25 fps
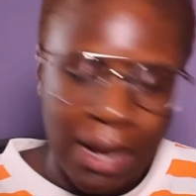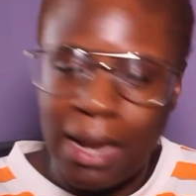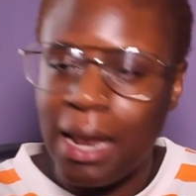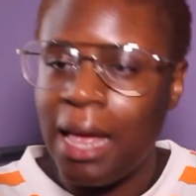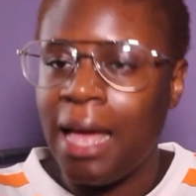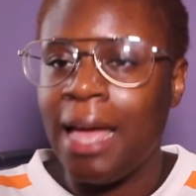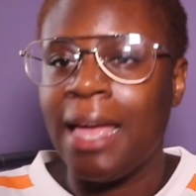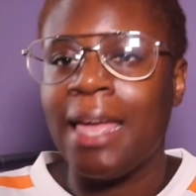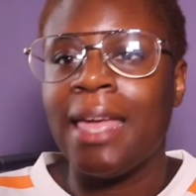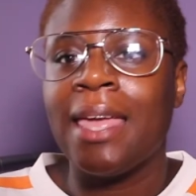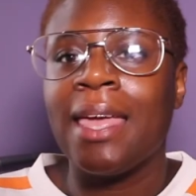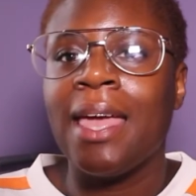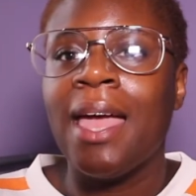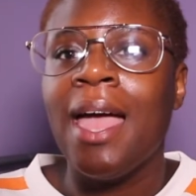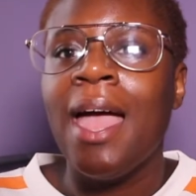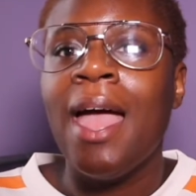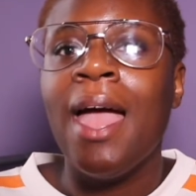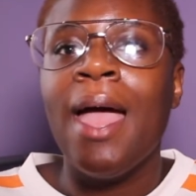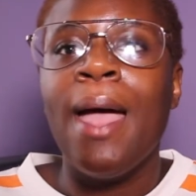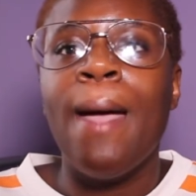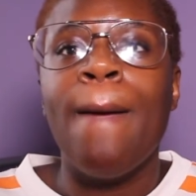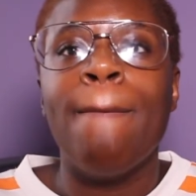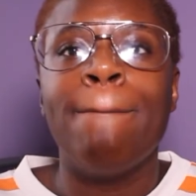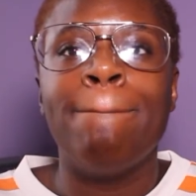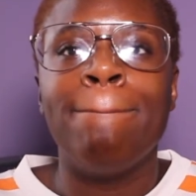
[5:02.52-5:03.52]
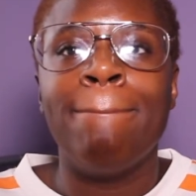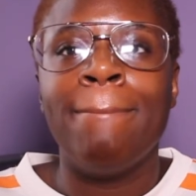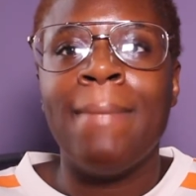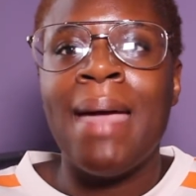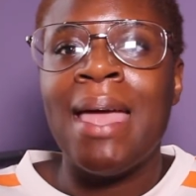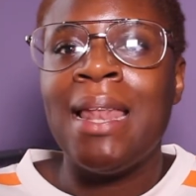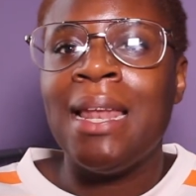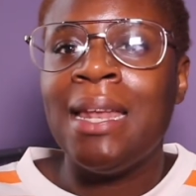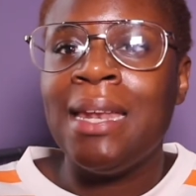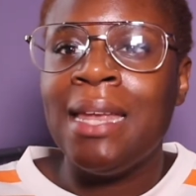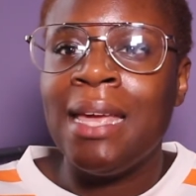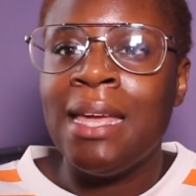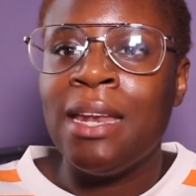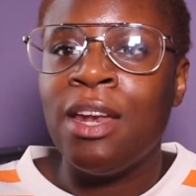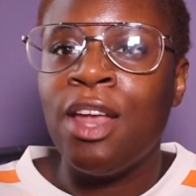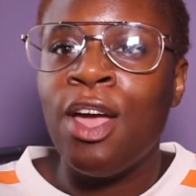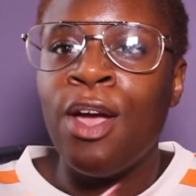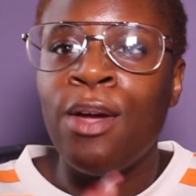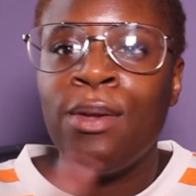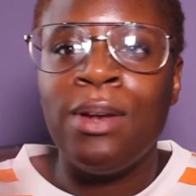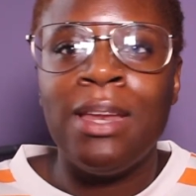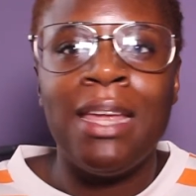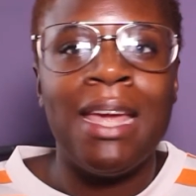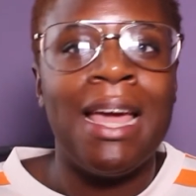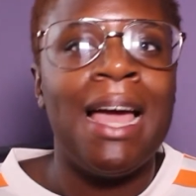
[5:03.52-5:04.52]
Like, melanin
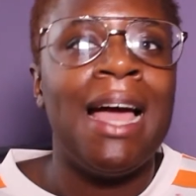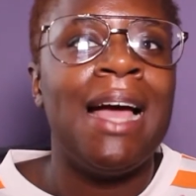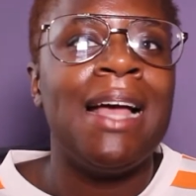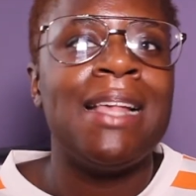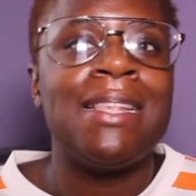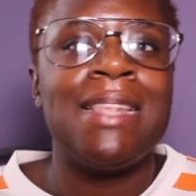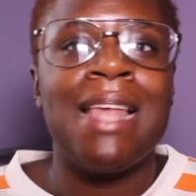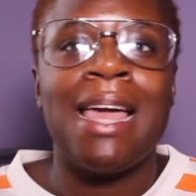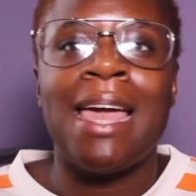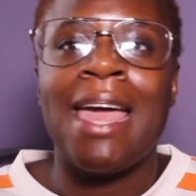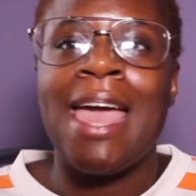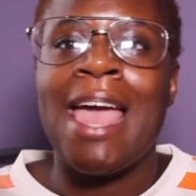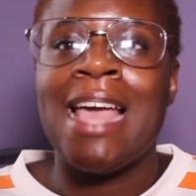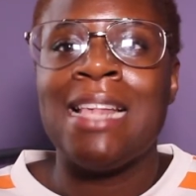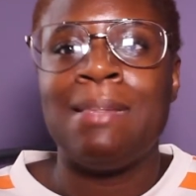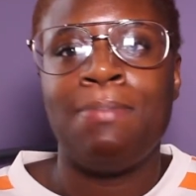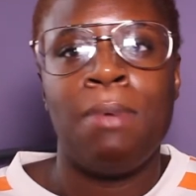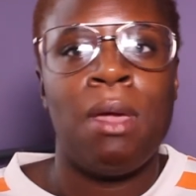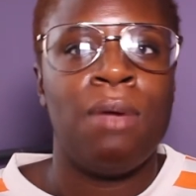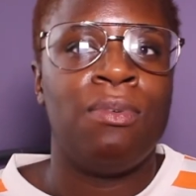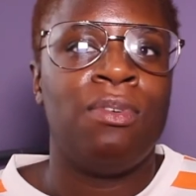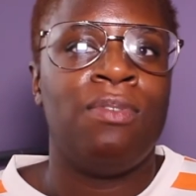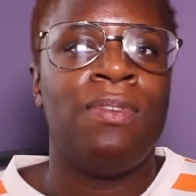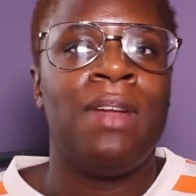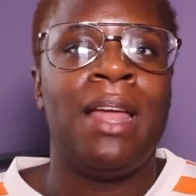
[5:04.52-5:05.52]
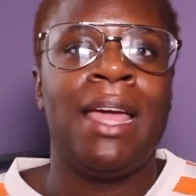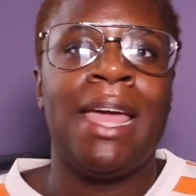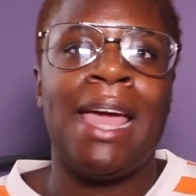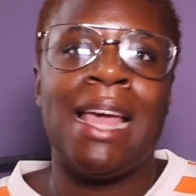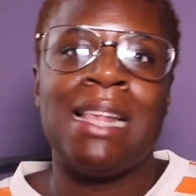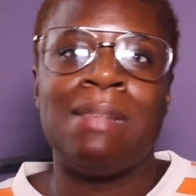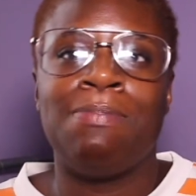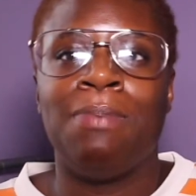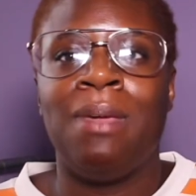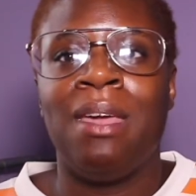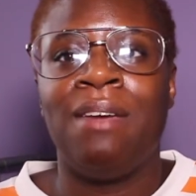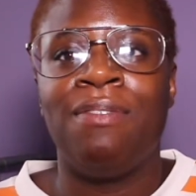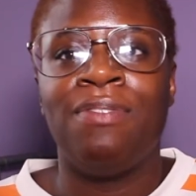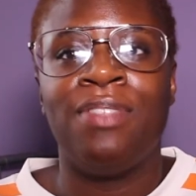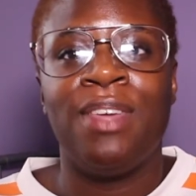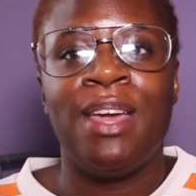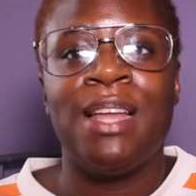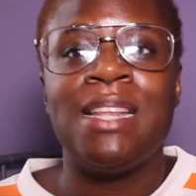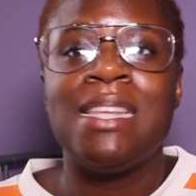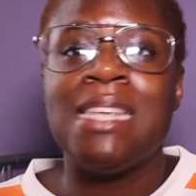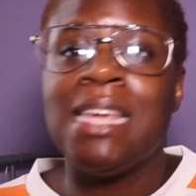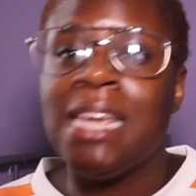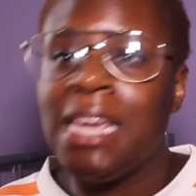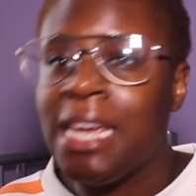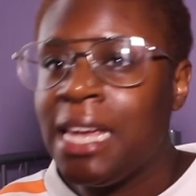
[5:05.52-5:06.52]
only has like an SPF of like SPF
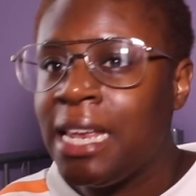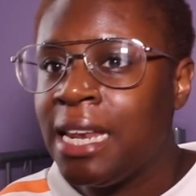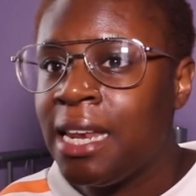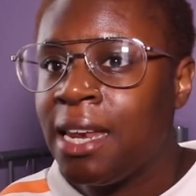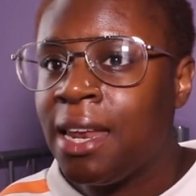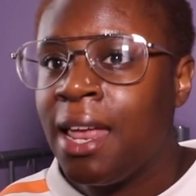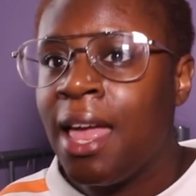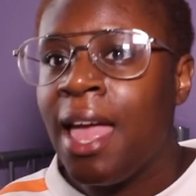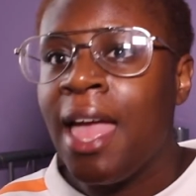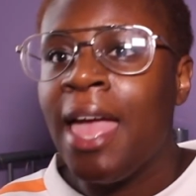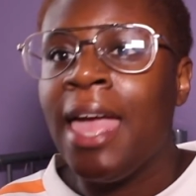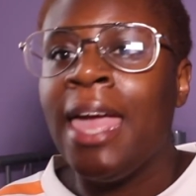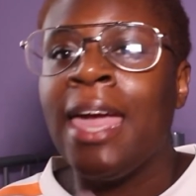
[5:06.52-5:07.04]
13.